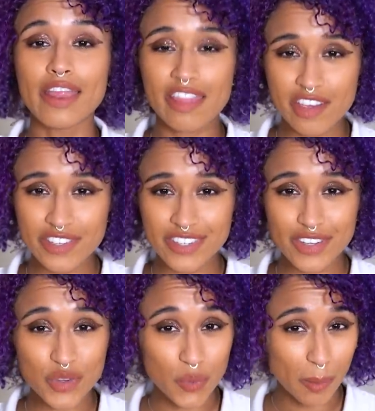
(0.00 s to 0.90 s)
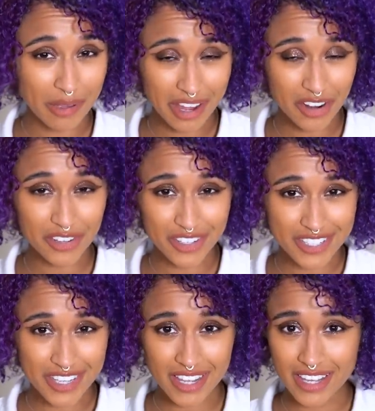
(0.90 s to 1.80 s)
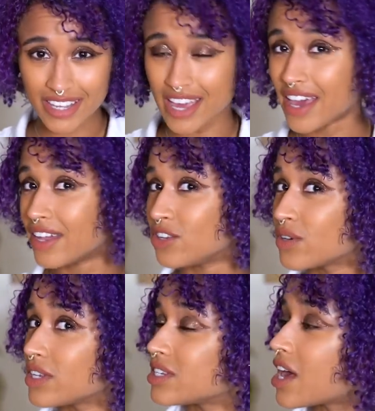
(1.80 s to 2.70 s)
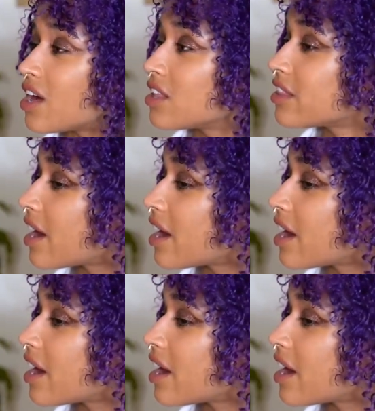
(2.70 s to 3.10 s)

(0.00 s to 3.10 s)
this is what my hair looks like, and you can tell